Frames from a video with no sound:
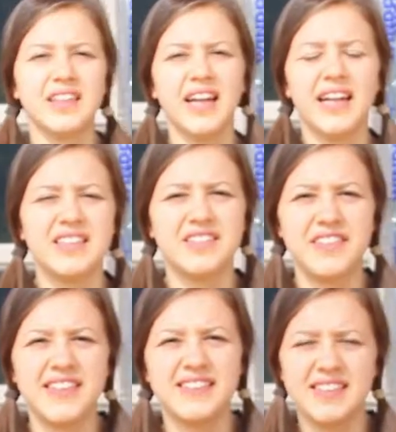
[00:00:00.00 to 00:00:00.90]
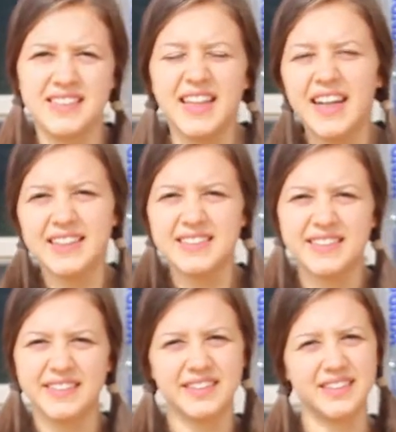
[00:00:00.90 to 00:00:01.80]
Okay, so this is the
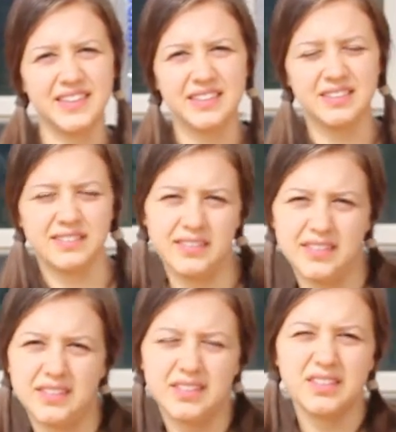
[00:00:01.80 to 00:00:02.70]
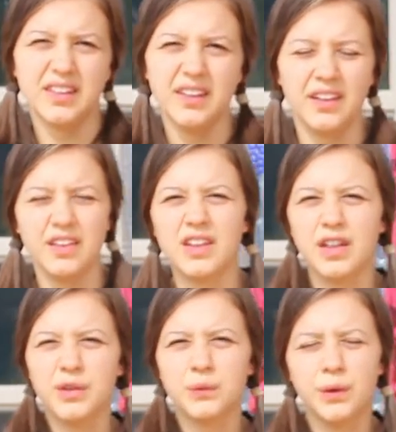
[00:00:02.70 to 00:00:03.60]
test. This is
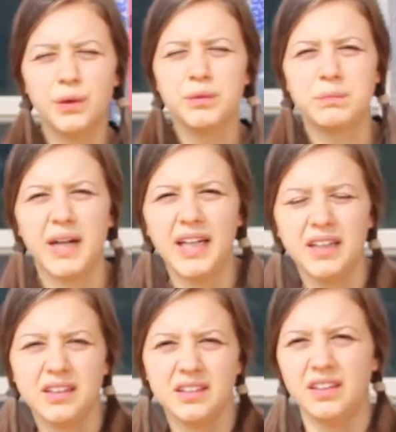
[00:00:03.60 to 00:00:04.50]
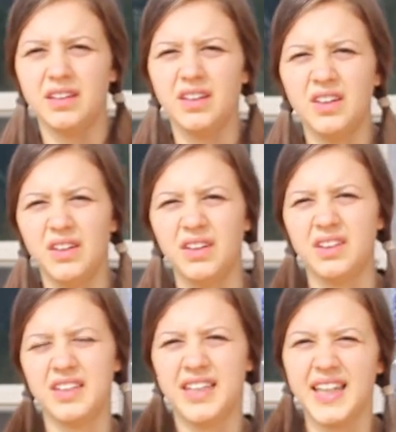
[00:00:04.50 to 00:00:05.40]
the Rode mic
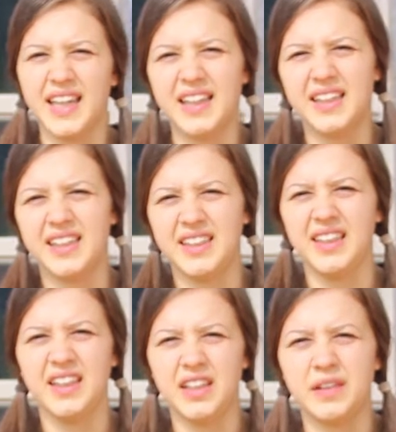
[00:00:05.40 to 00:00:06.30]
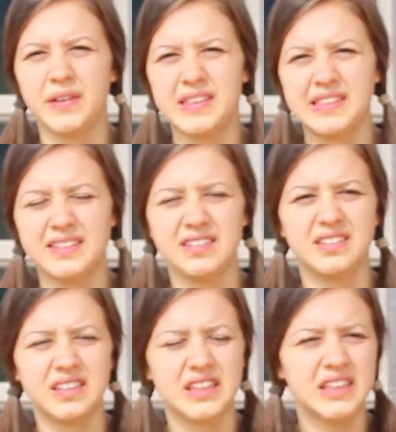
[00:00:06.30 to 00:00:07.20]
on the Canon EOS
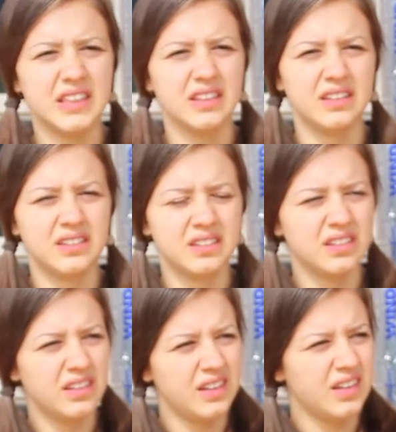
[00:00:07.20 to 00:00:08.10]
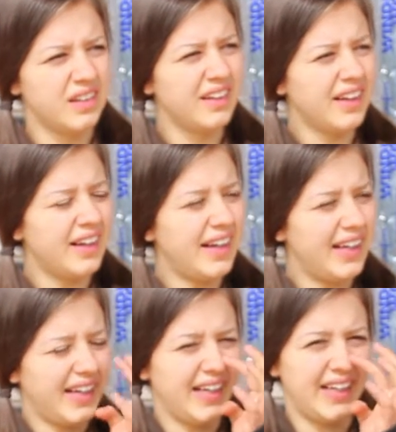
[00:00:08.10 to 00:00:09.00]
60D.
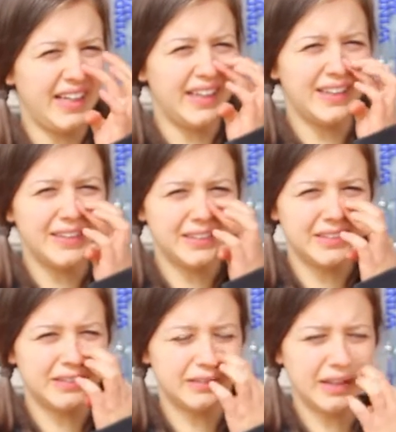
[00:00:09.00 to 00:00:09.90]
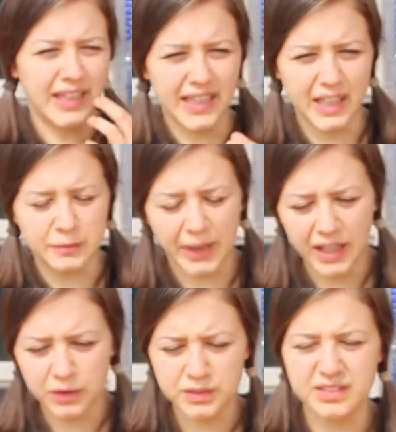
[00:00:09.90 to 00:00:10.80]
And I am
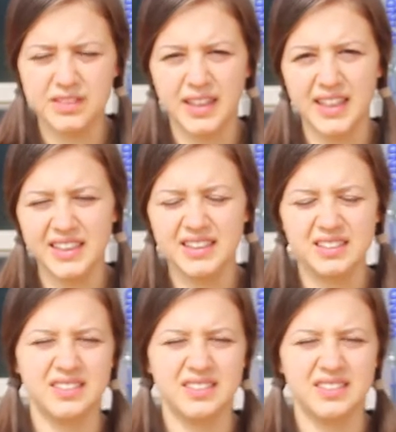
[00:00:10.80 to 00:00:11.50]
outside.